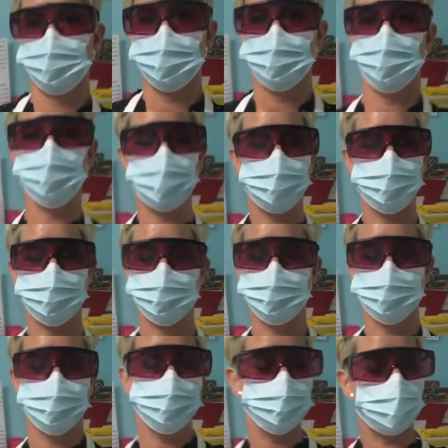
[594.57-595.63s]
what do you I do now?
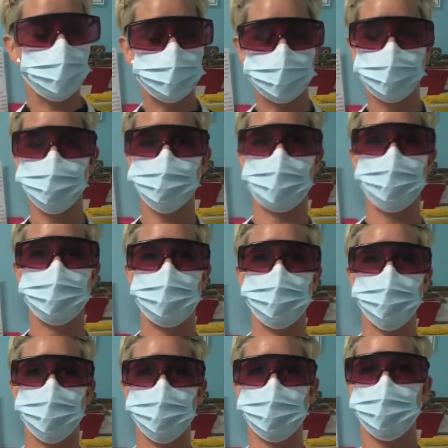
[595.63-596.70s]
Definitely shave like
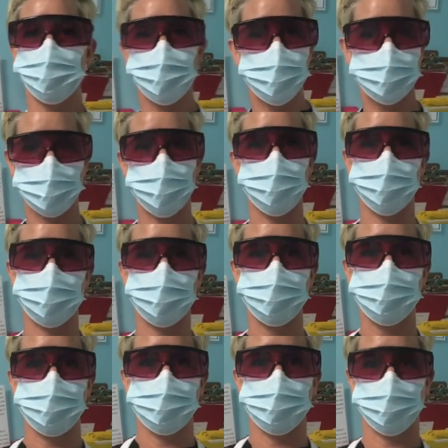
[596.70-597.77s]
normal, no deodorant
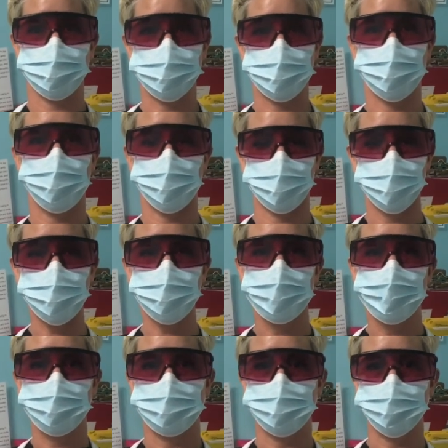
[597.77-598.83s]
until tomorrow.
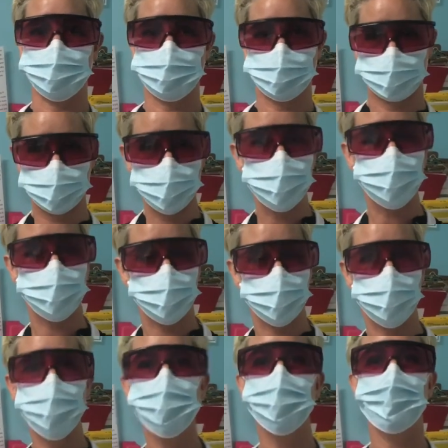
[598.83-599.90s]
Keep the skin cool.
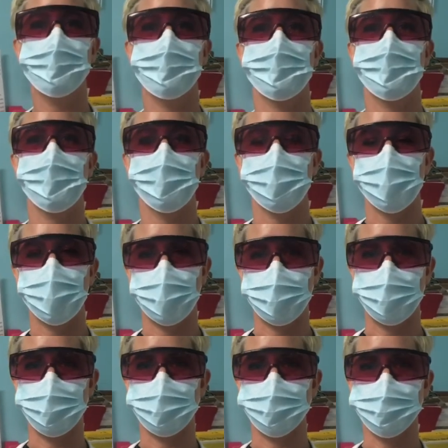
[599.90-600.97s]

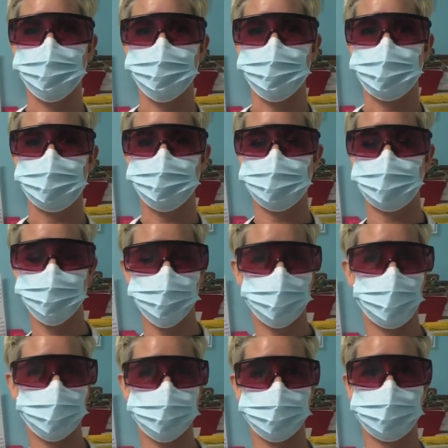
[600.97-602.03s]
And it takes
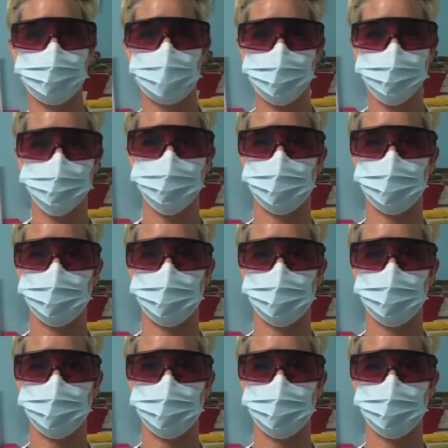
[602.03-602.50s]
approximately 10 to